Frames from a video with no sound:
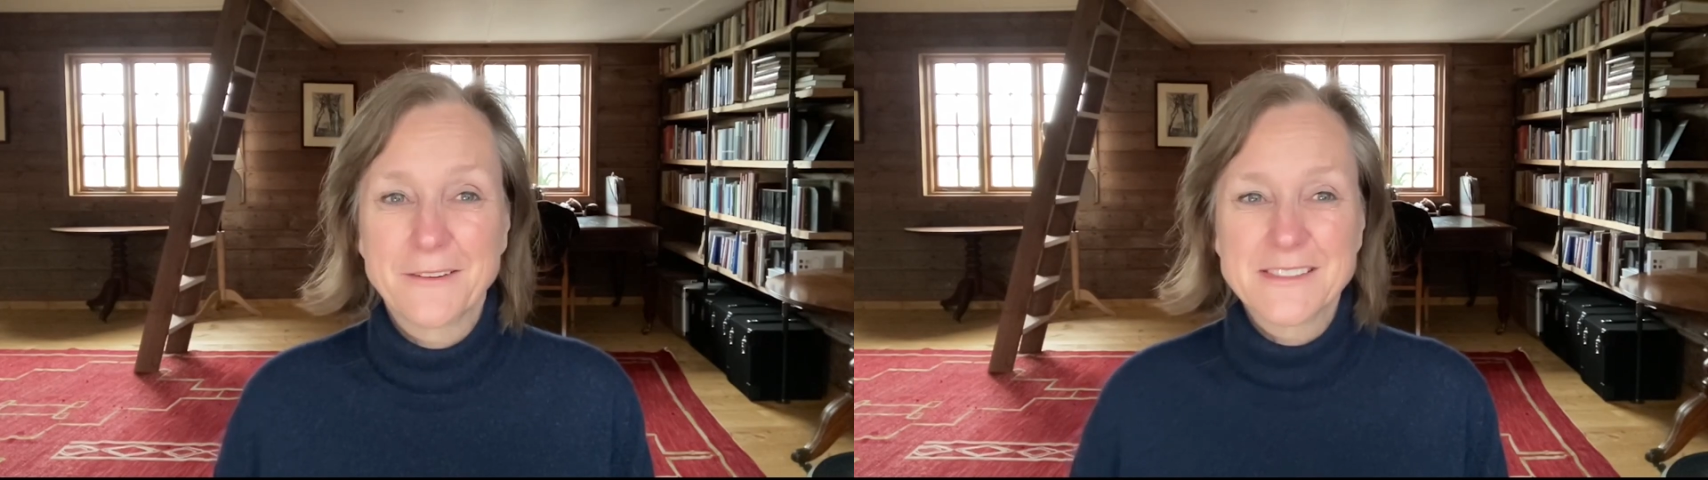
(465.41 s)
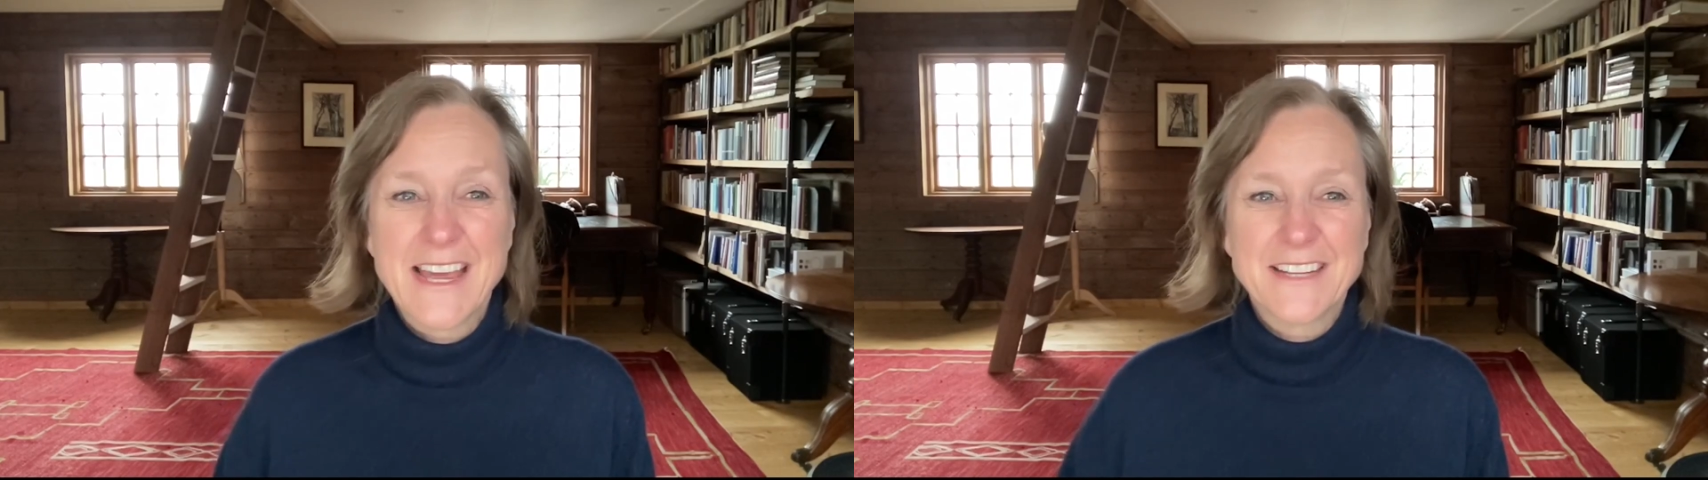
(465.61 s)

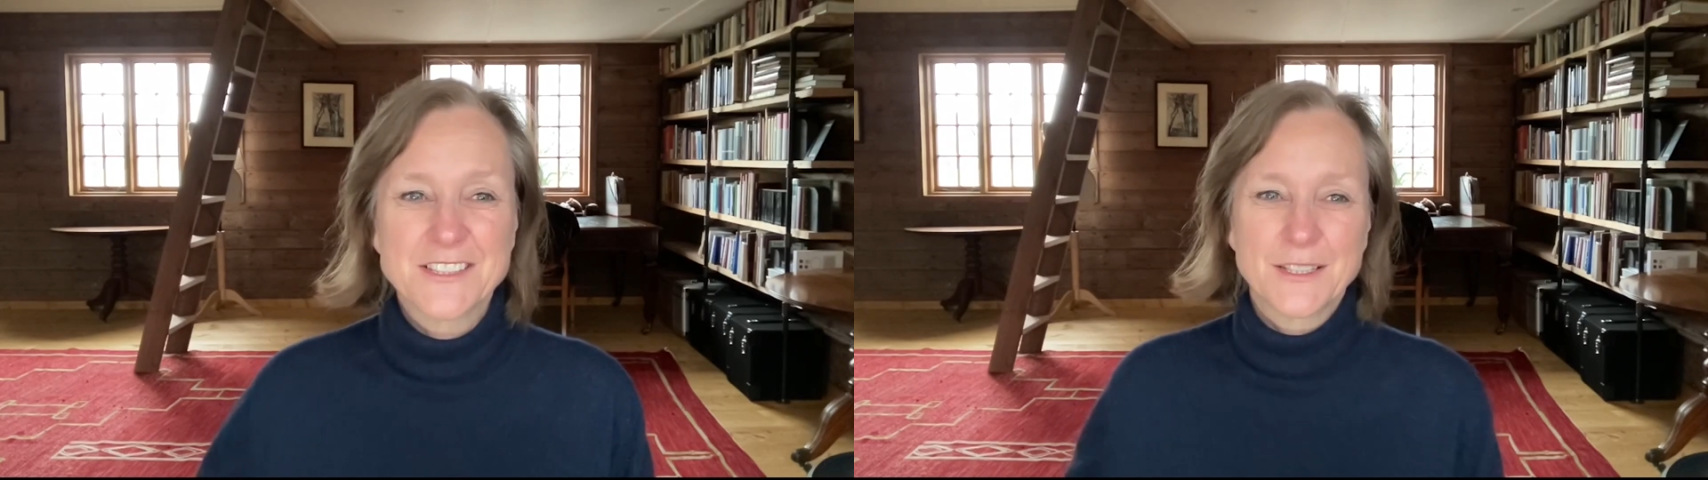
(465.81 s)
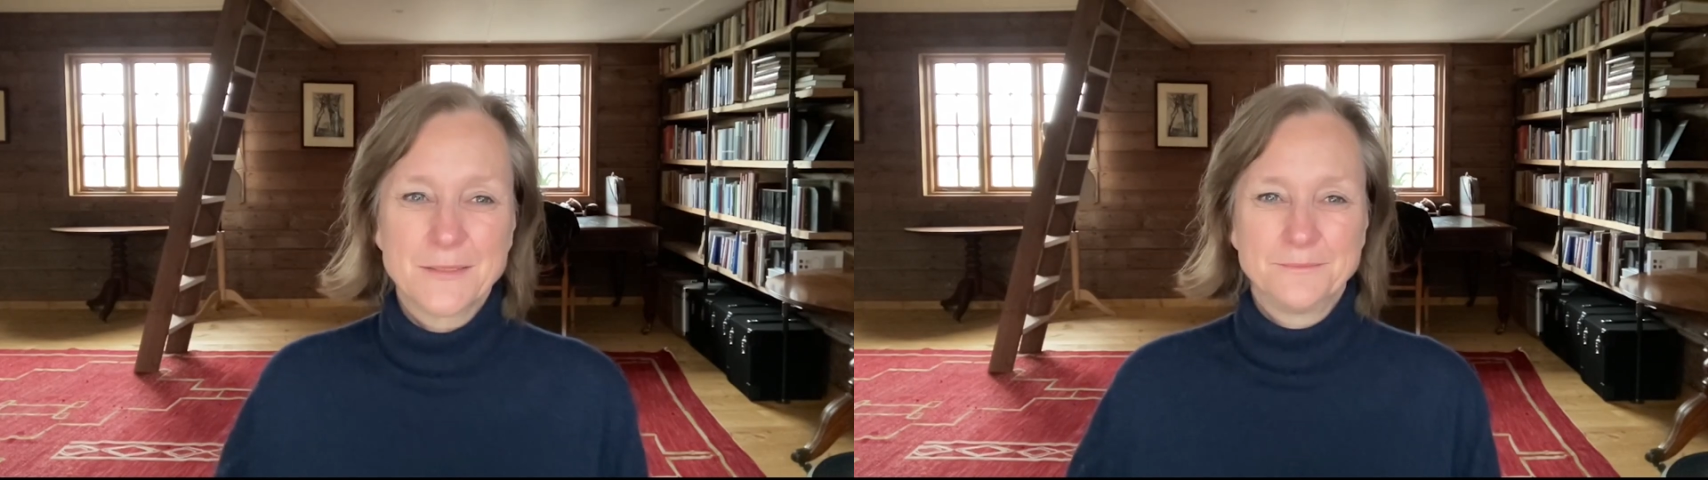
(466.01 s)
our
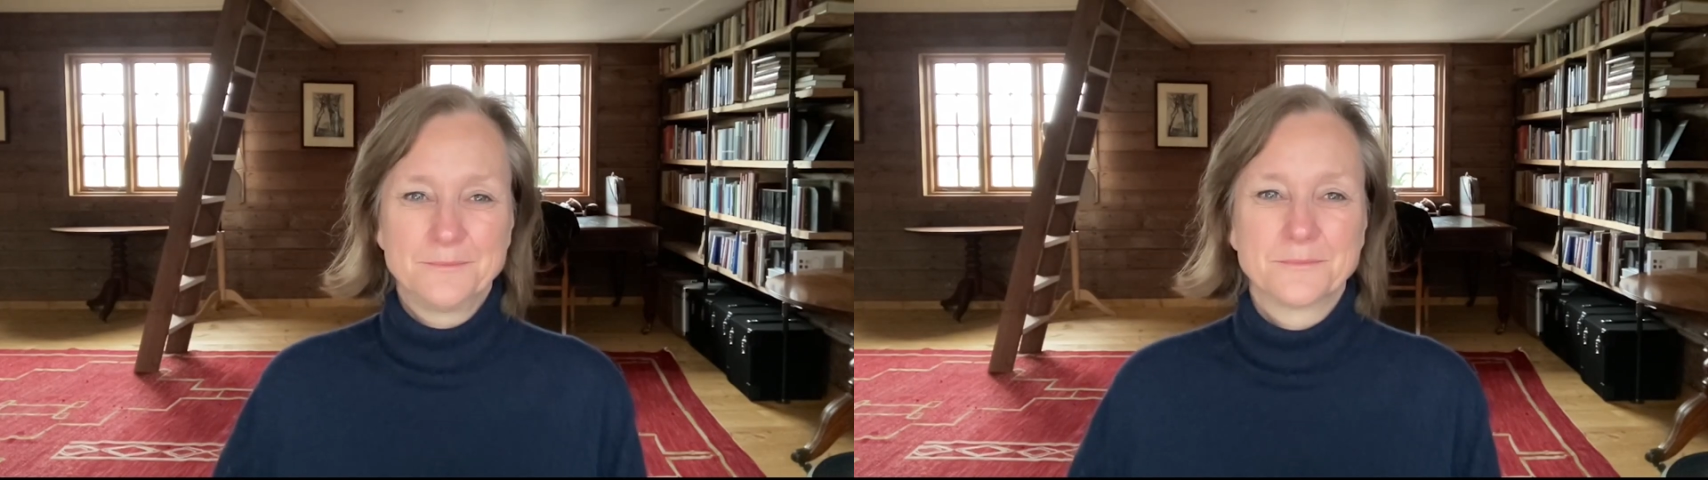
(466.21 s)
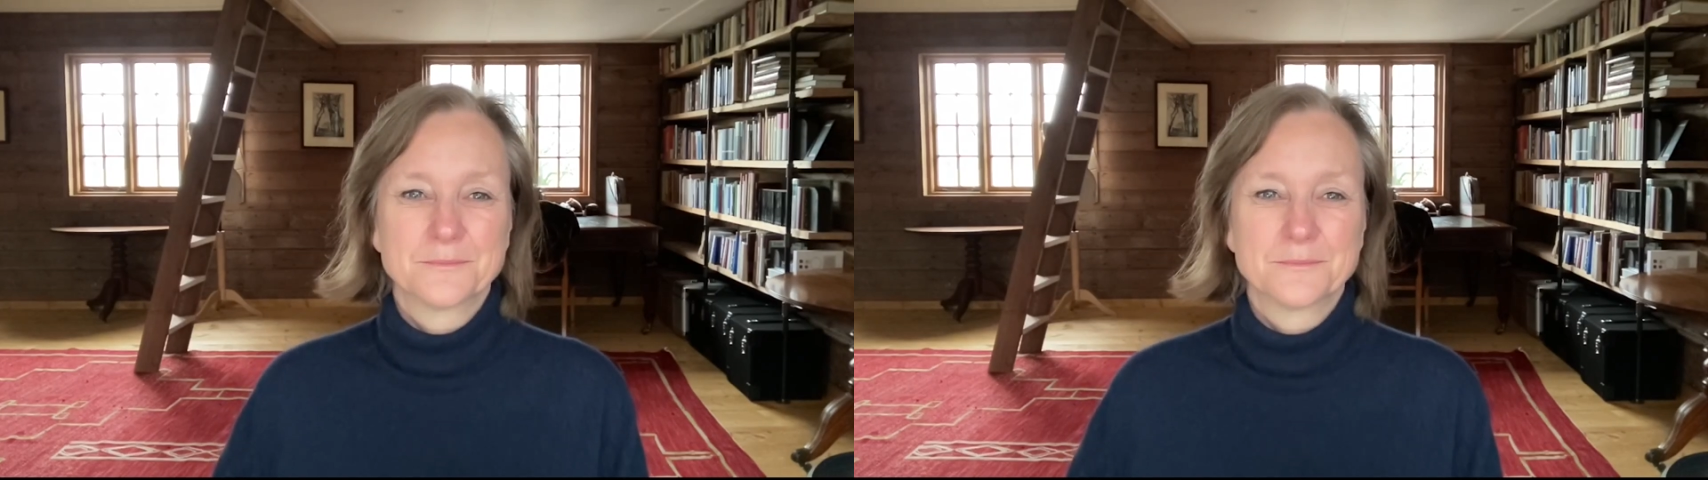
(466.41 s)
attention.